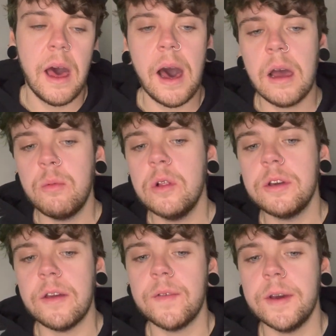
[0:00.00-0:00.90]
I will
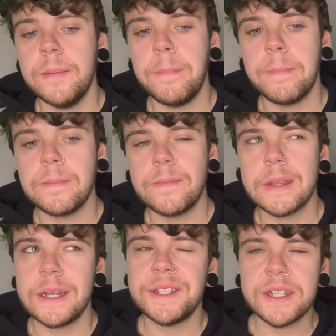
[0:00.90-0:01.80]
give it
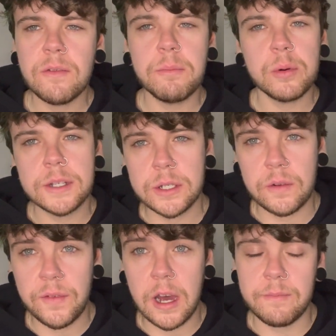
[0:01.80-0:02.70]
a
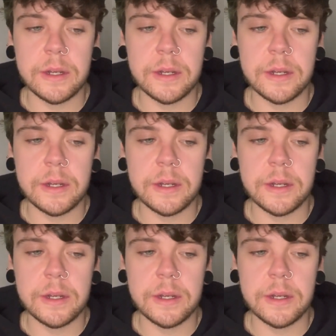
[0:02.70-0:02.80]
7.25